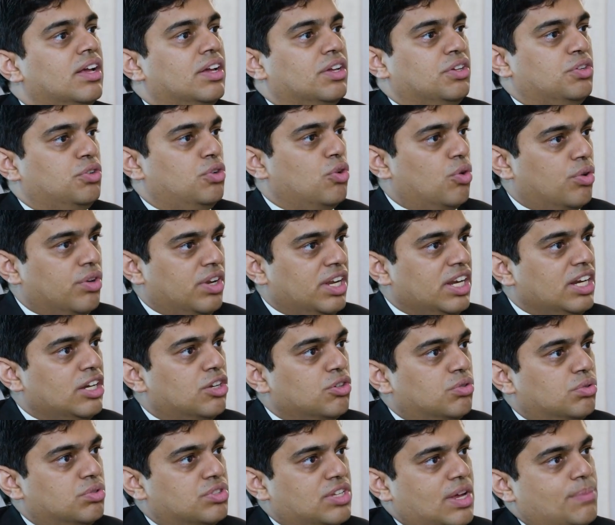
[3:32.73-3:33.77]
you don't need
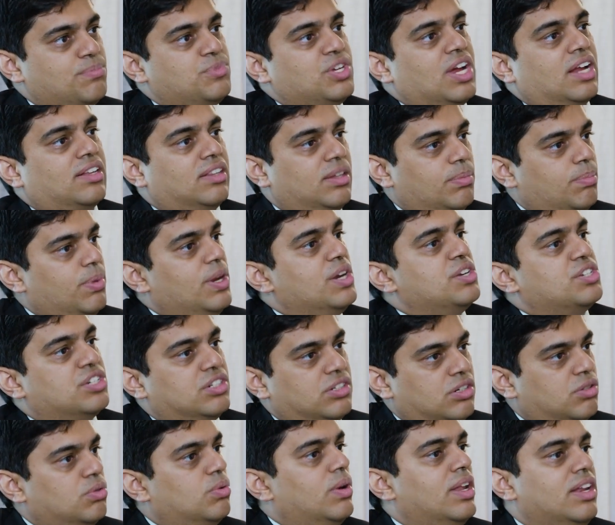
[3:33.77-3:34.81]
to subject the
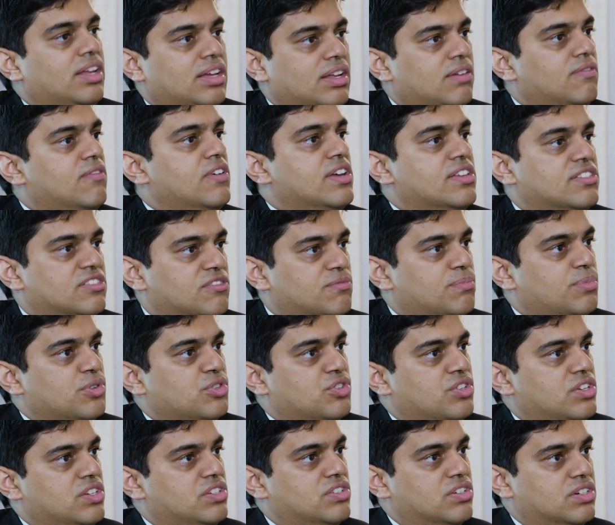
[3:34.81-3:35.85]
patient to any invasive
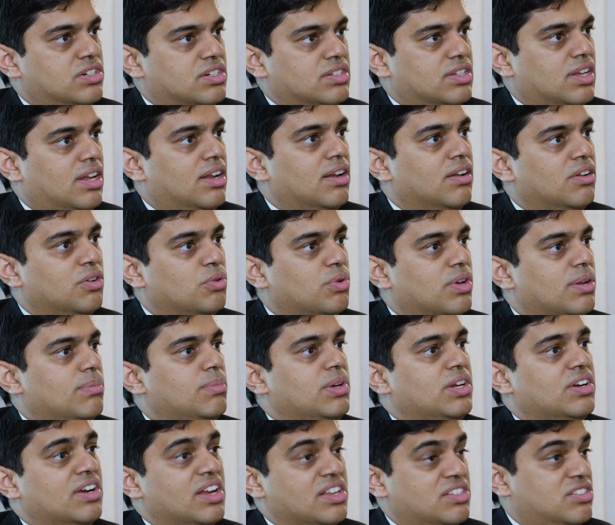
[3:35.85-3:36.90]
procedures, and you can
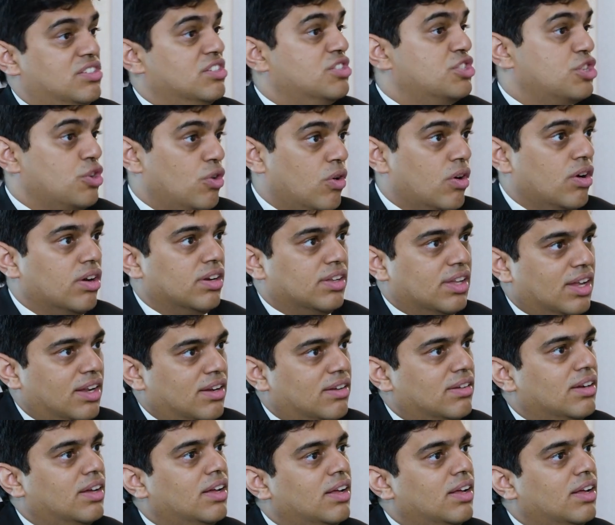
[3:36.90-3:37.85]
be rest assured that